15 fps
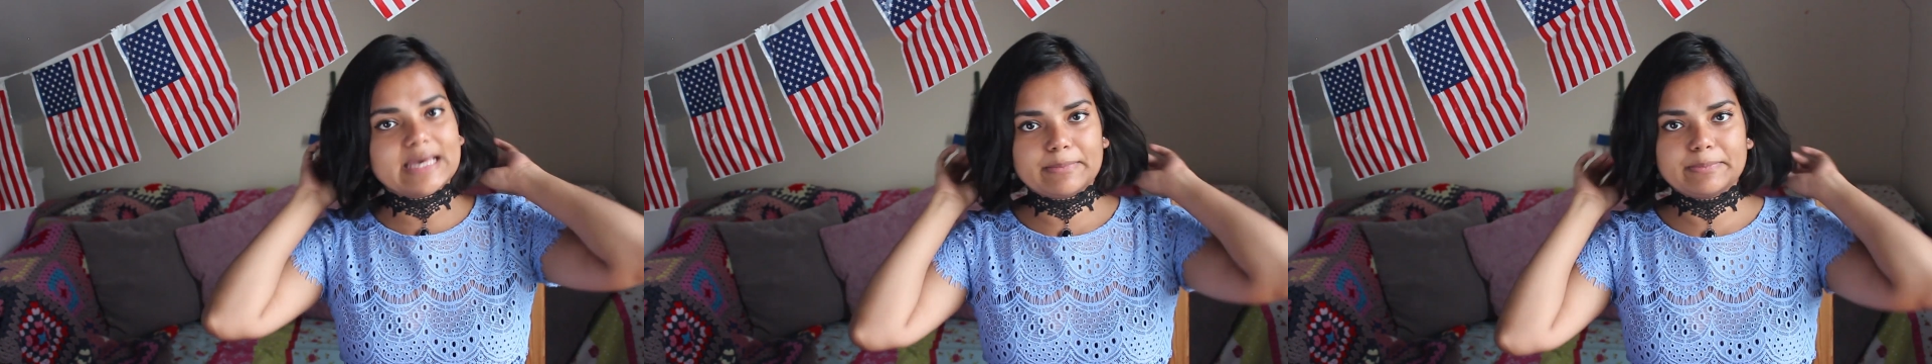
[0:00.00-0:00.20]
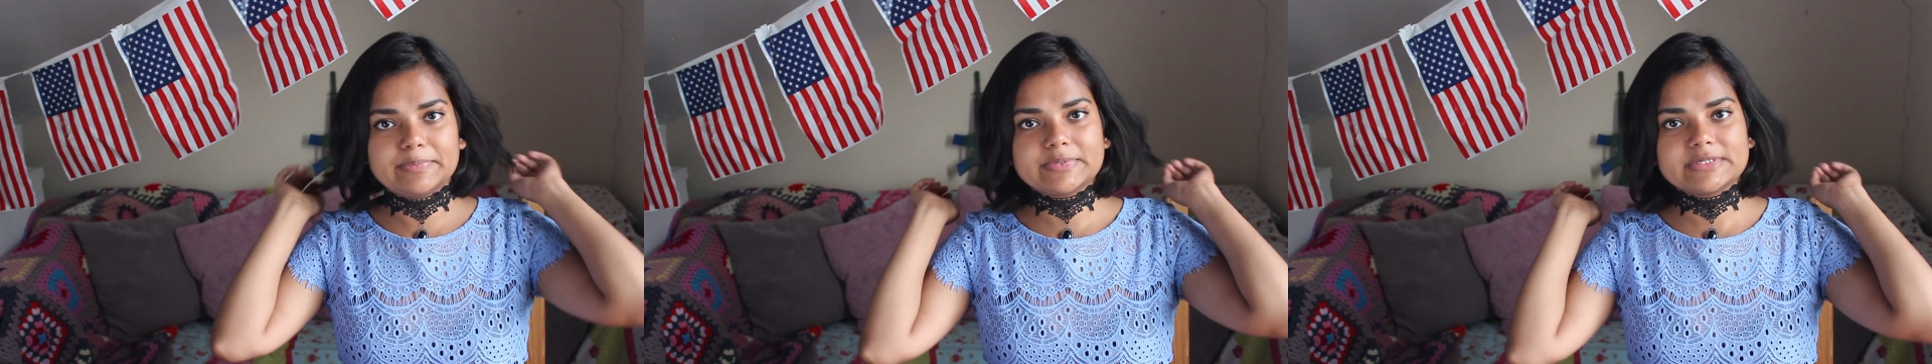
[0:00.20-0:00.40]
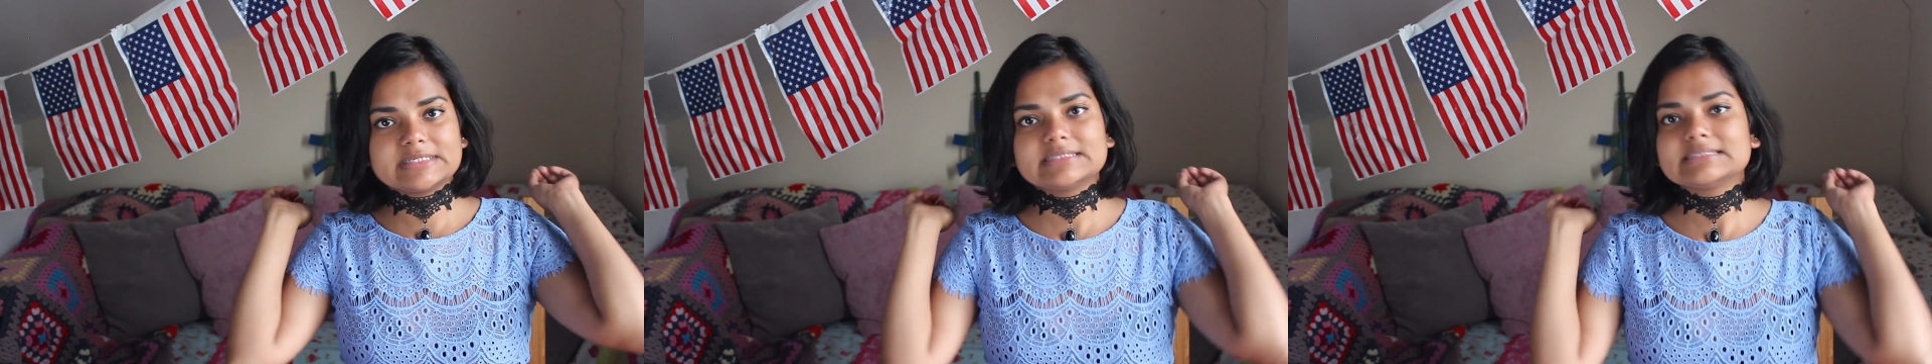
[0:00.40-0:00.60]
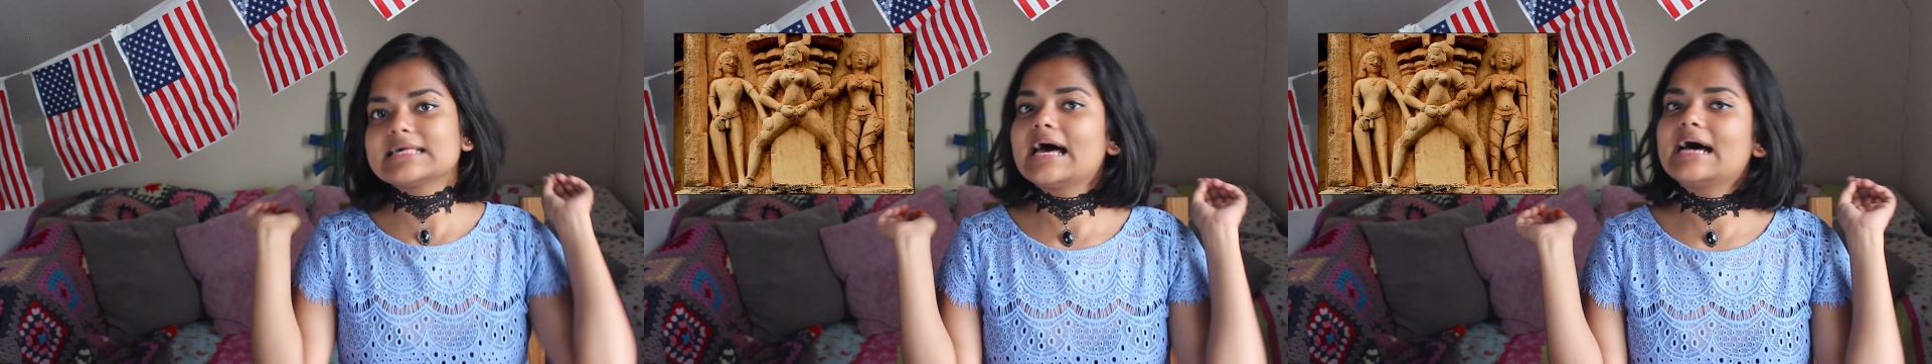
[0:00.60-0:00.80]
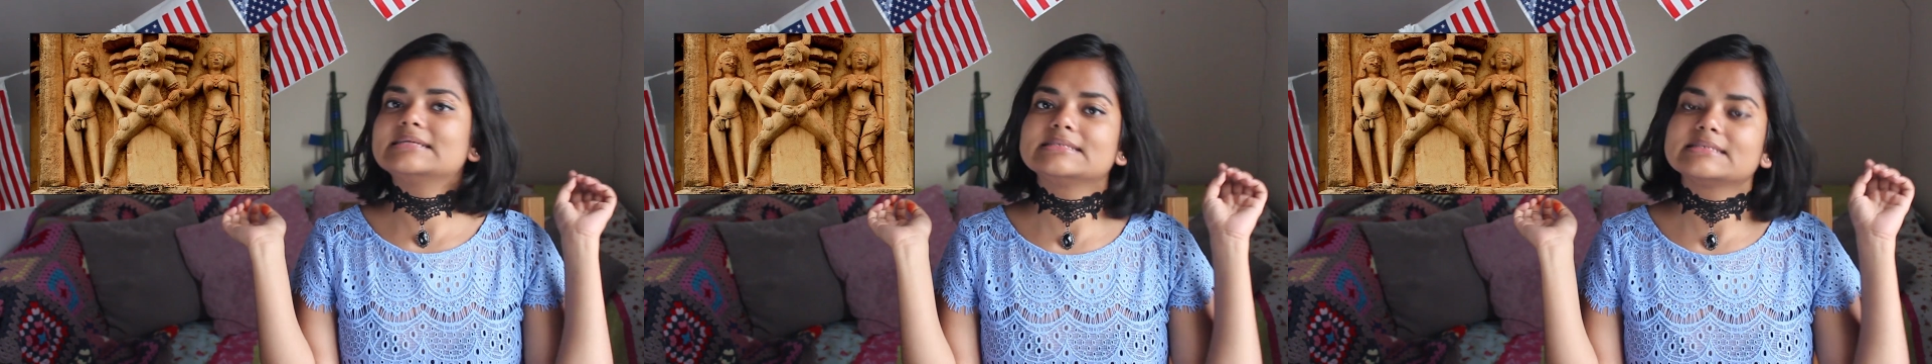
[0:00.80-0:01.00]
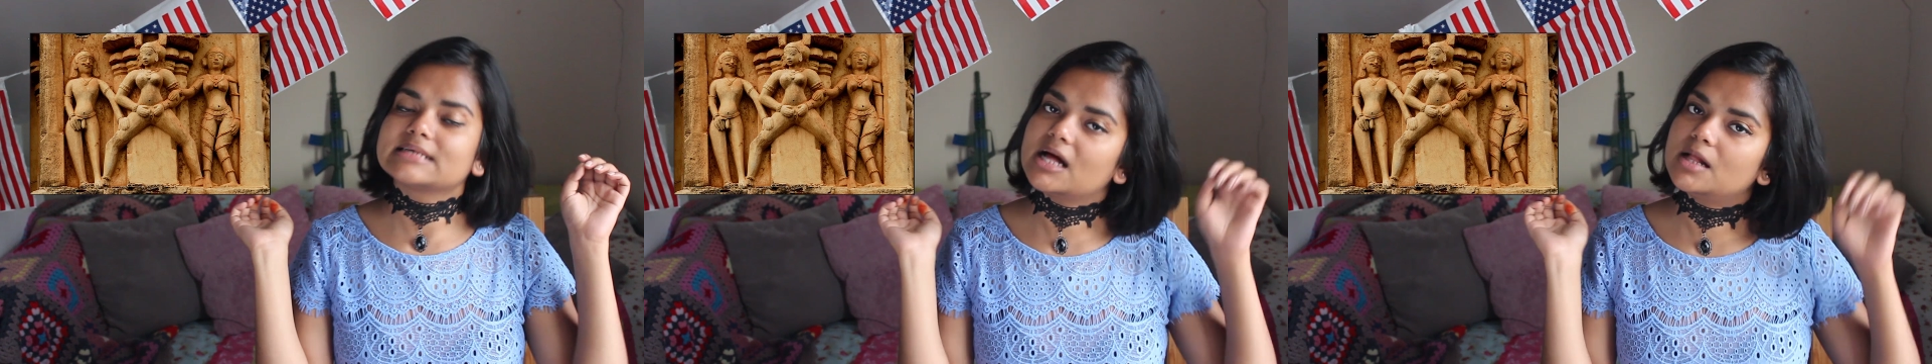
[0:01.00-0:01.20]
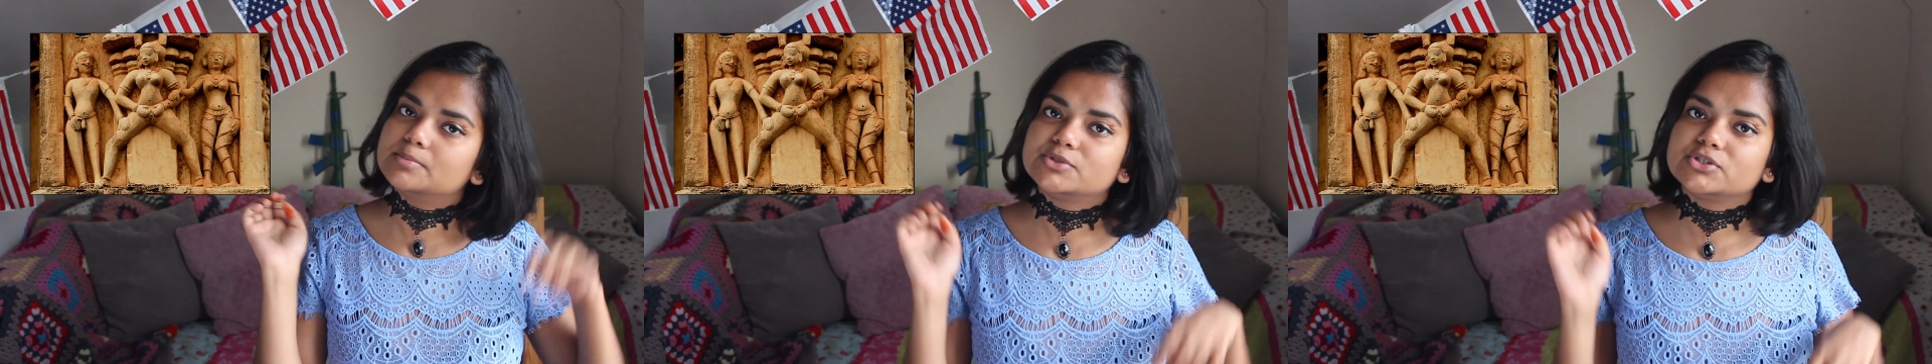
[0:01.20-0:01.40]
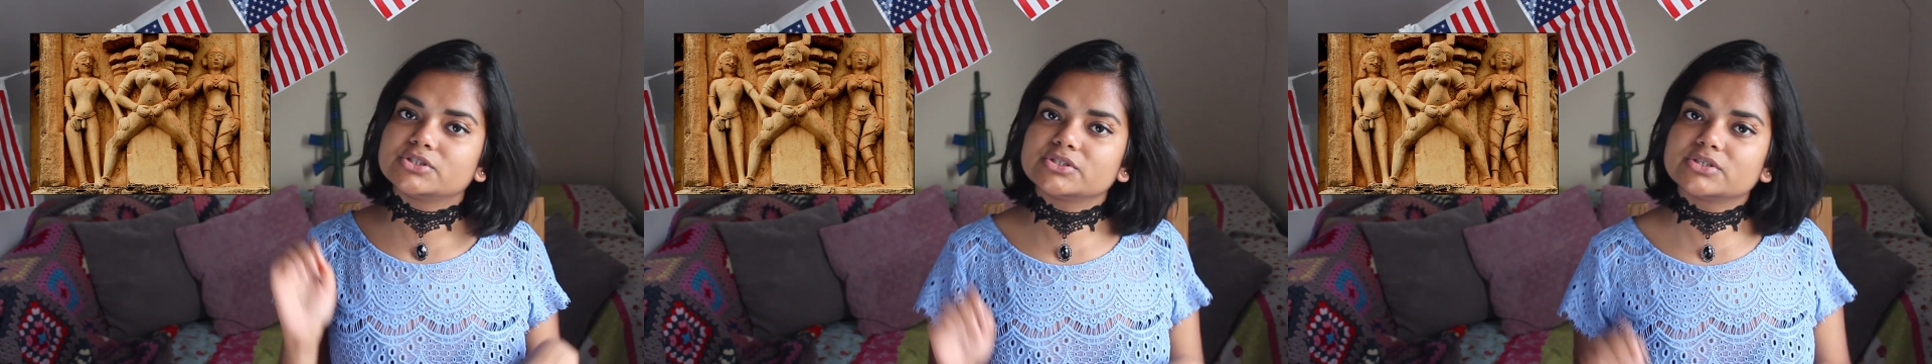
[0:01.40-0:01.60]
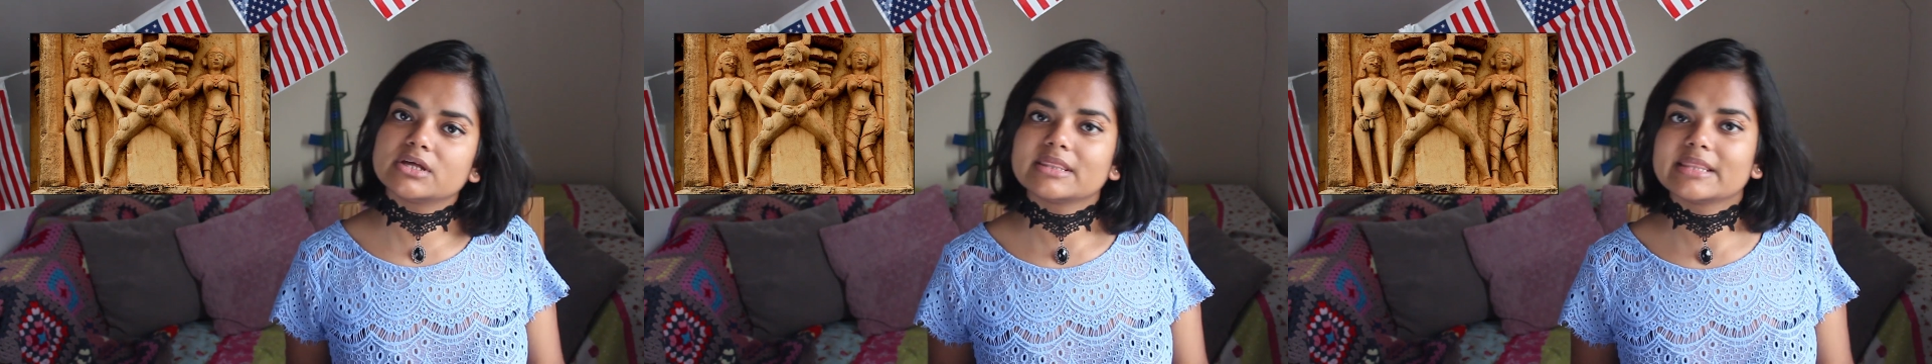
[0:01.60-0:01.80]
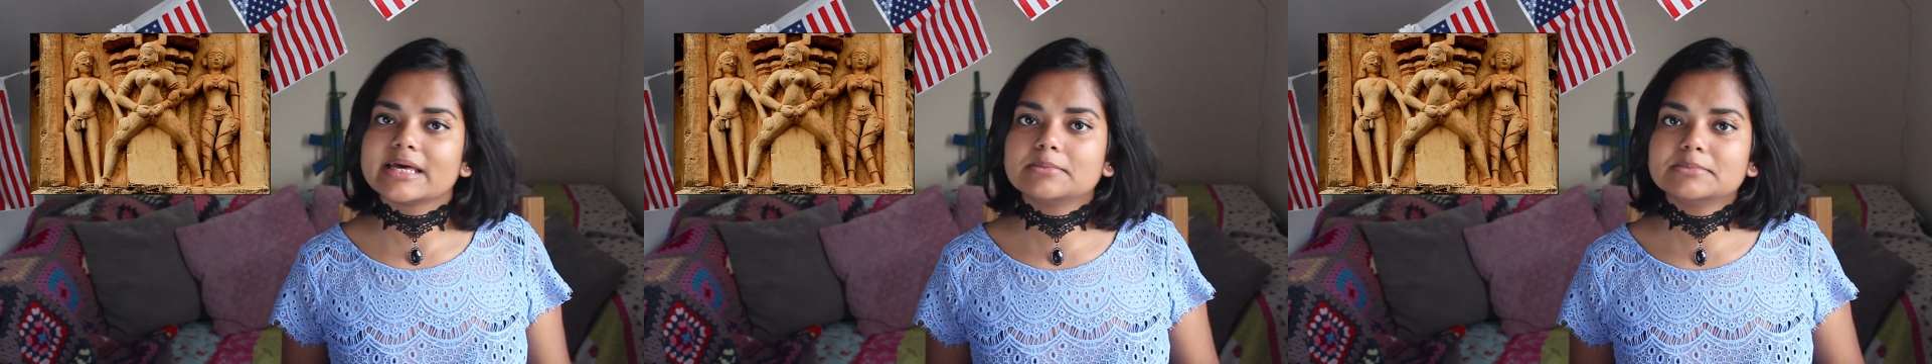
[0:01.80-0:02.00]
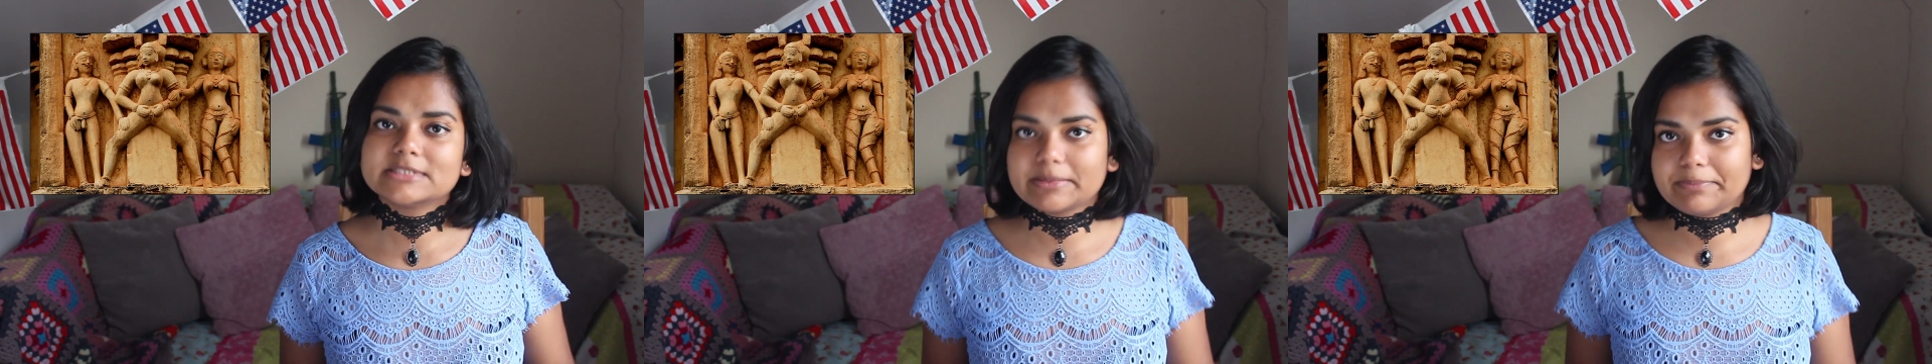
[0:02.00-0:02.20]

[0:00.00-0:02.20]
temples had sculptures on them